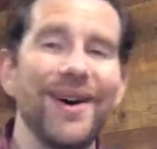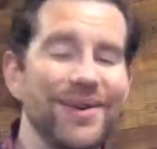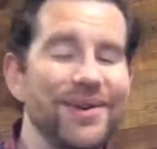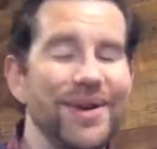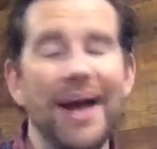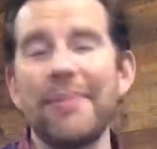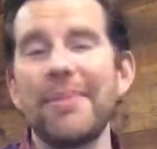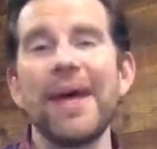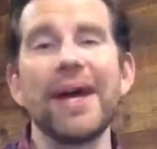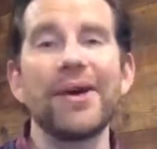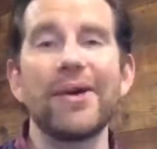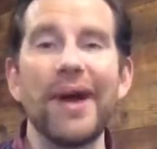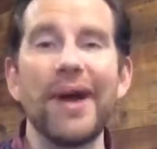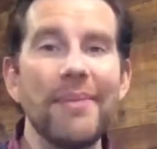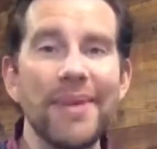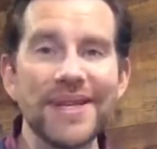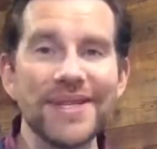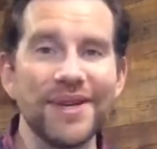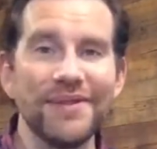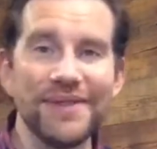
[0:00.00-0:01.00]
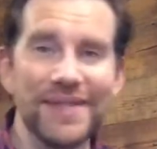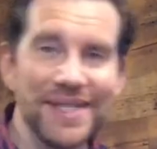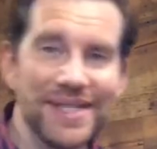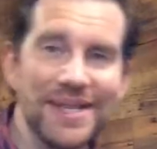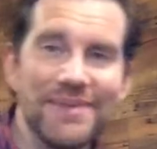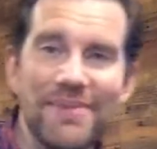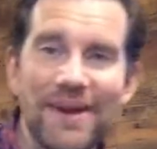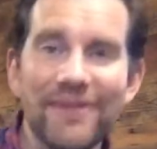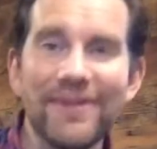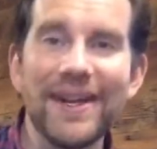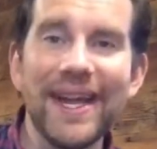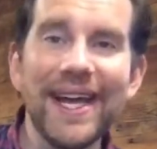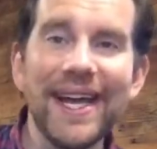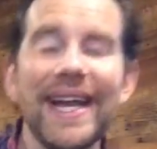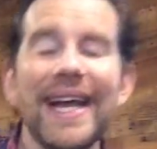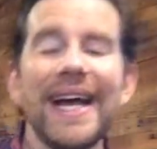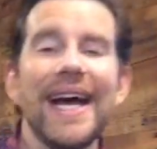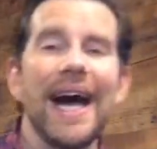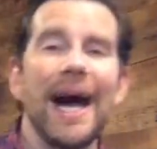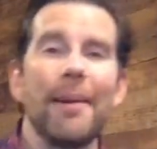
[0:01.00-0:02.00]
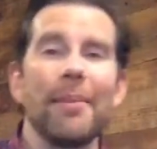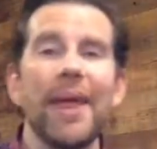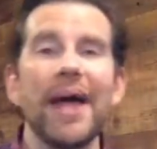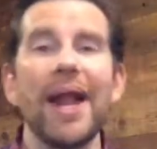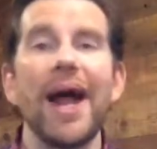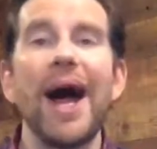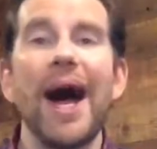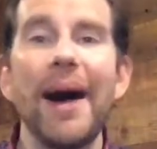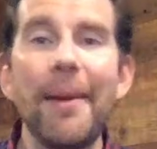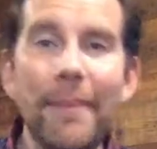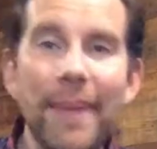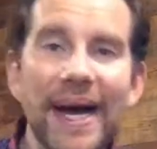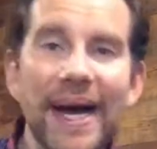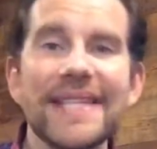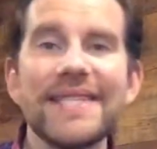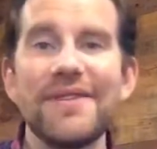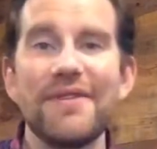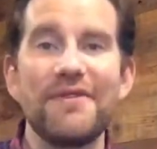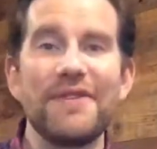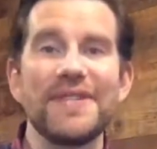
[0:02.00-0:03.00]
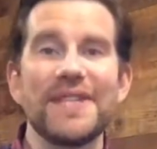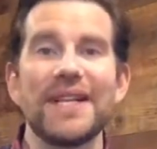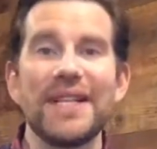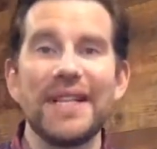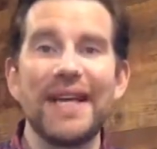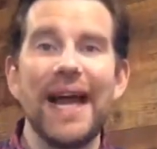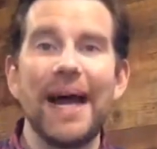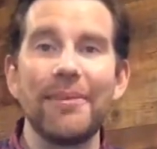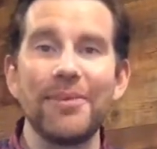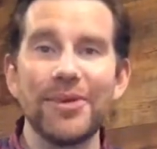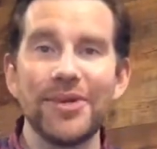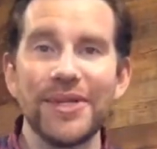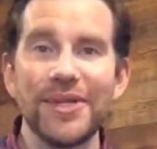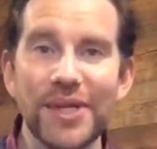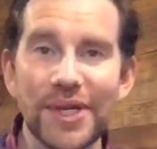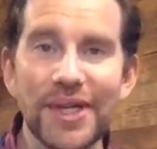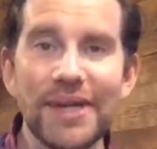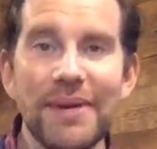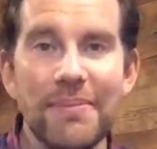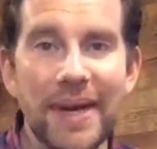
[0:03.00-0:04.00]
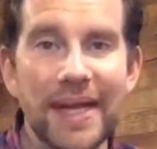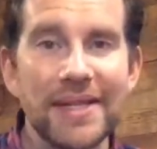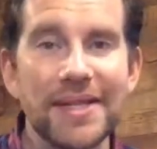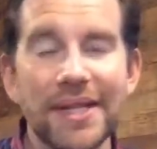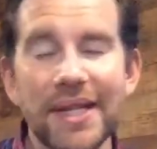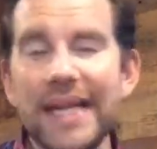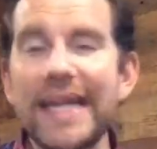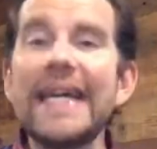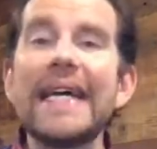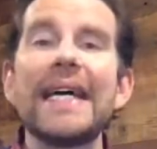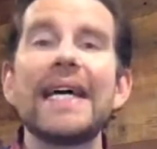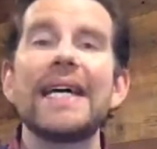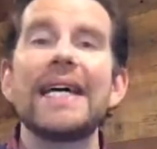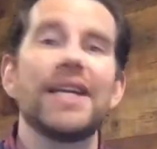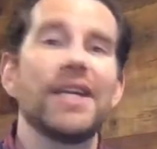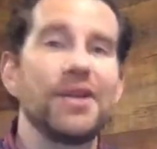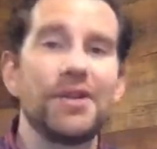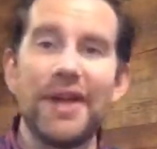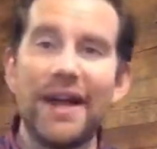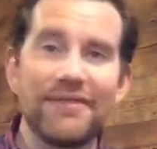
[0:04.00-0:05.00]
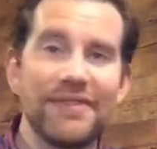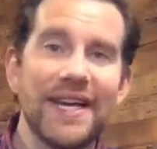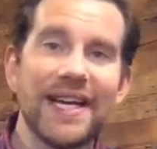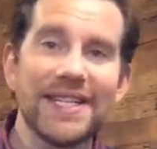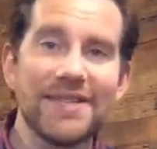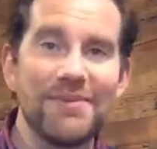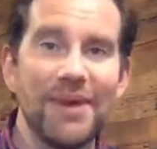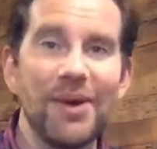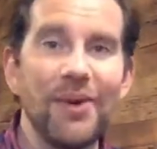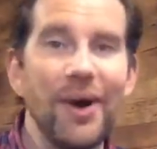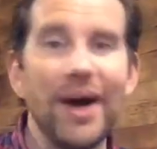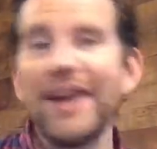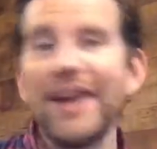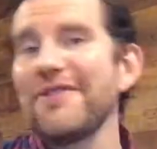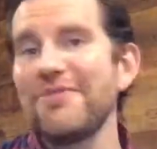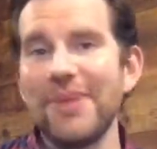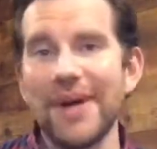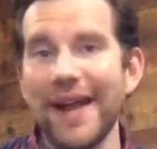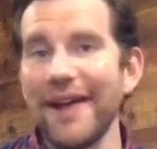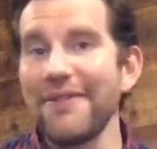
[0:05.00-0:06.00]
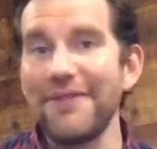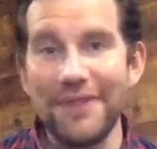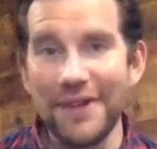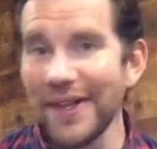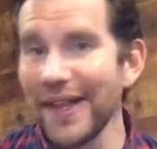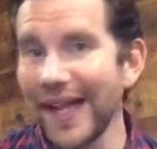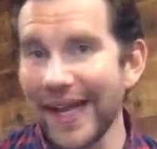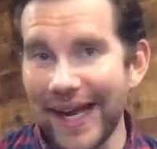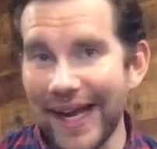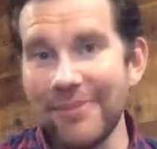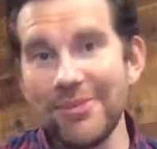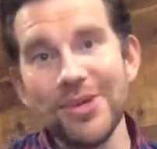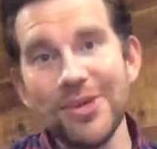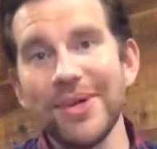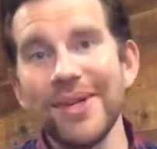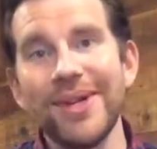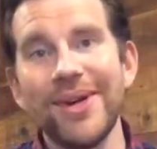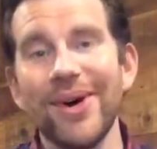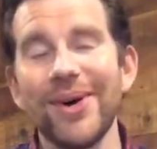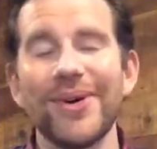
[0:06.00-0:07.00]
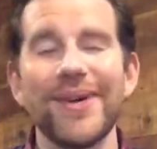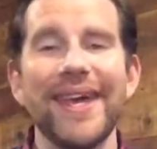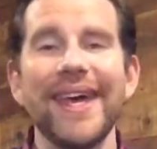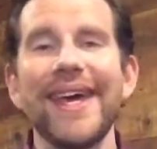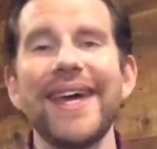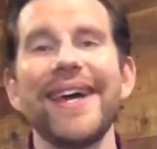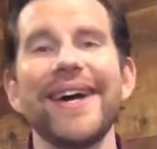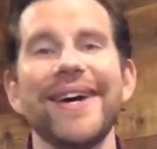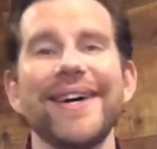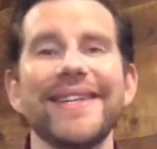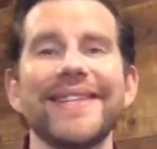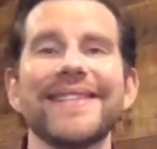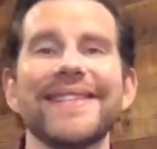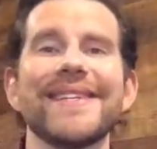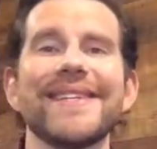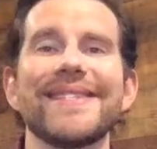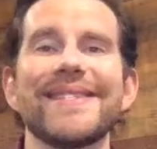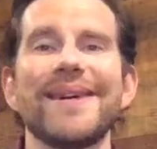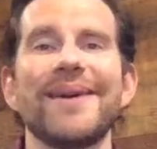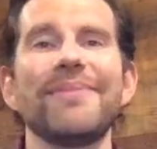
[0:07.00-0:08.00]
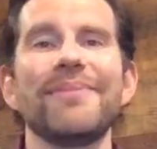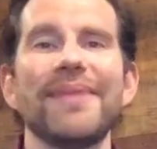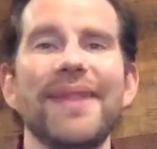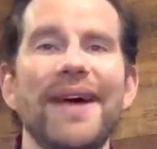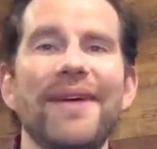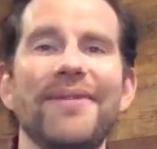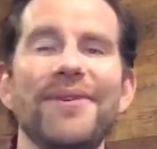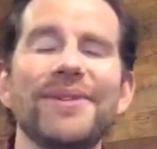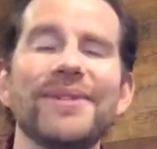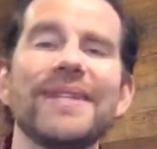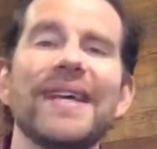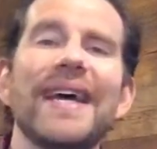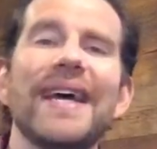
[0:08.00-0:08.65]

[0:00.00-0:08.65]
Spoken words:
I'm not crying myself to sleep every night. I'm not a hot mess. Physically, I'm doing good. Mentally, you'd have to ask my wife, but I feel like I'm doing okay on some levels.